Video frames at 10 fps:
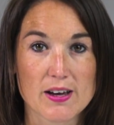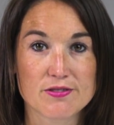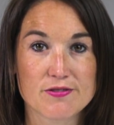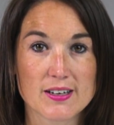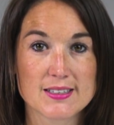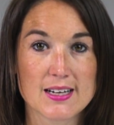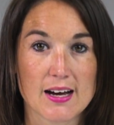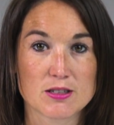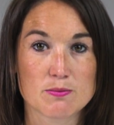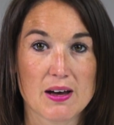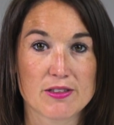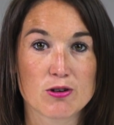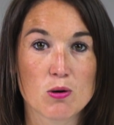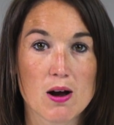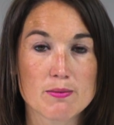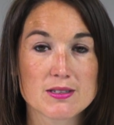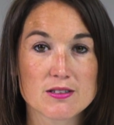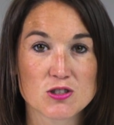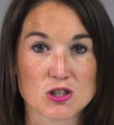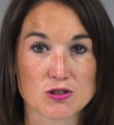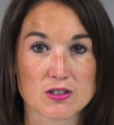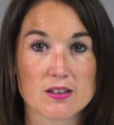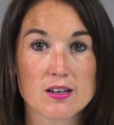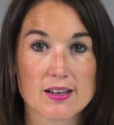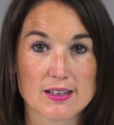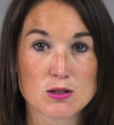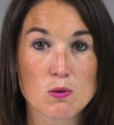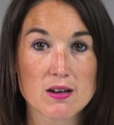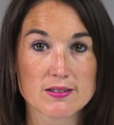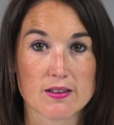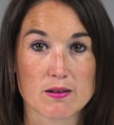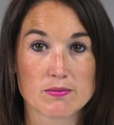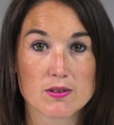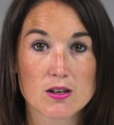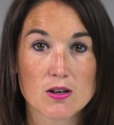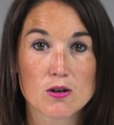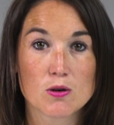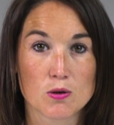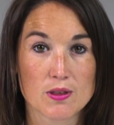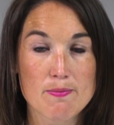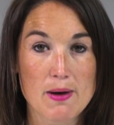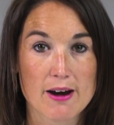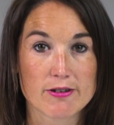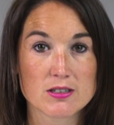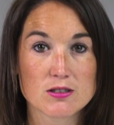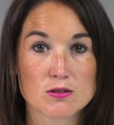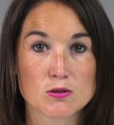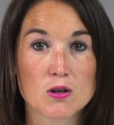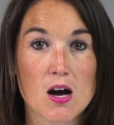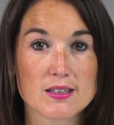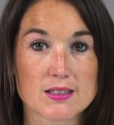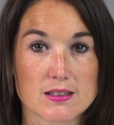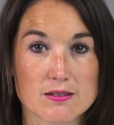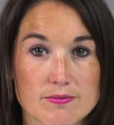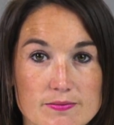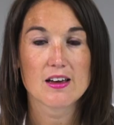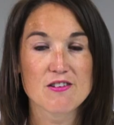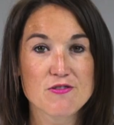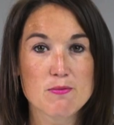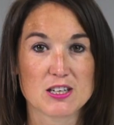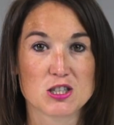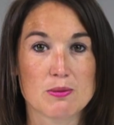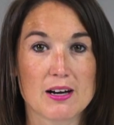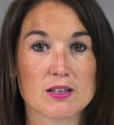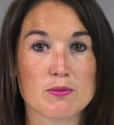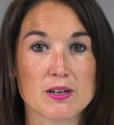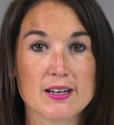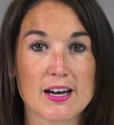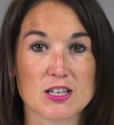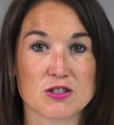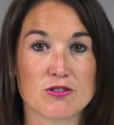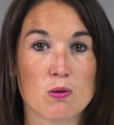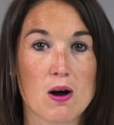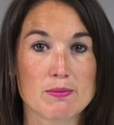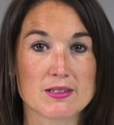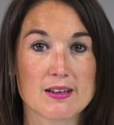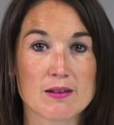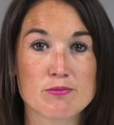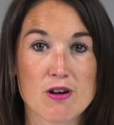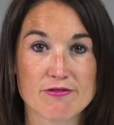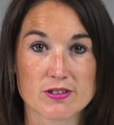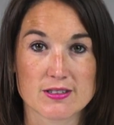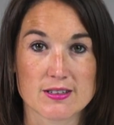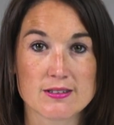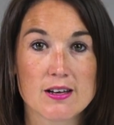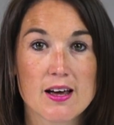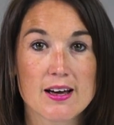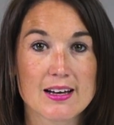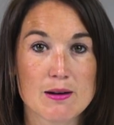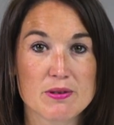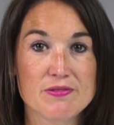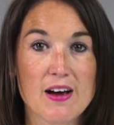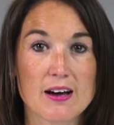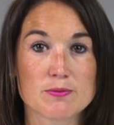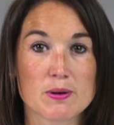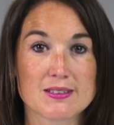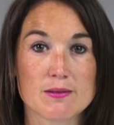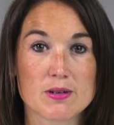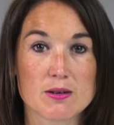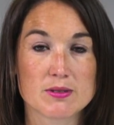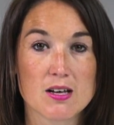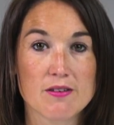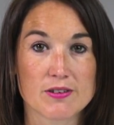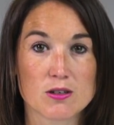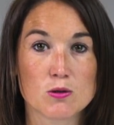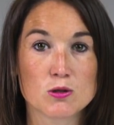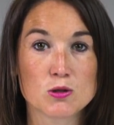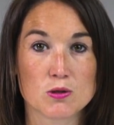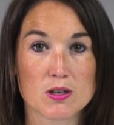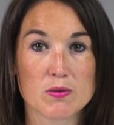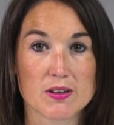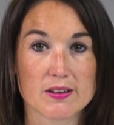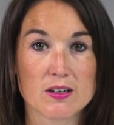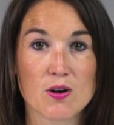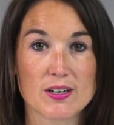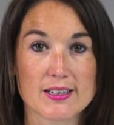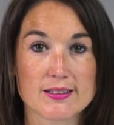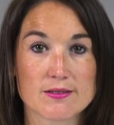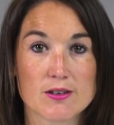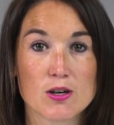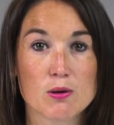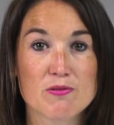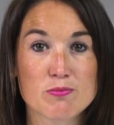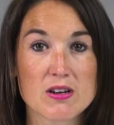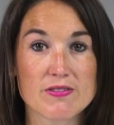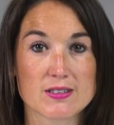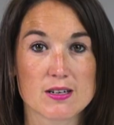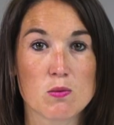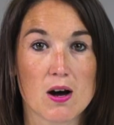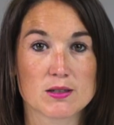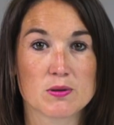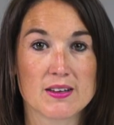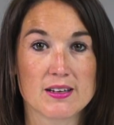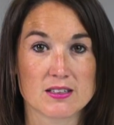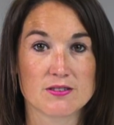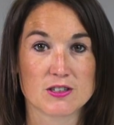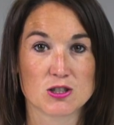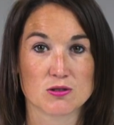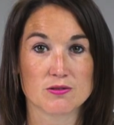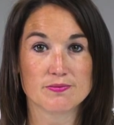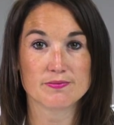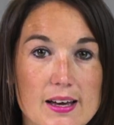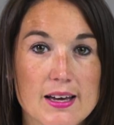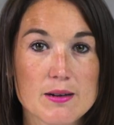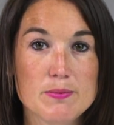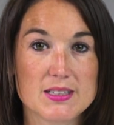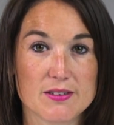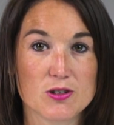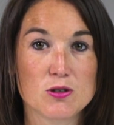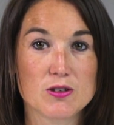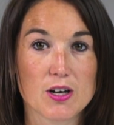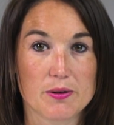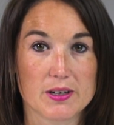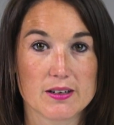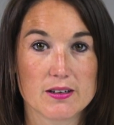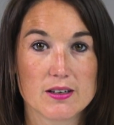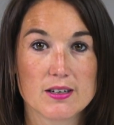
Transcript: way of finding out about the requirements of children is to ask them, or their parent or guardian. Information about communication requirements and preferences can be found by simply observing or talking with other colleagues who have previously worked with the individual. It can be difficult going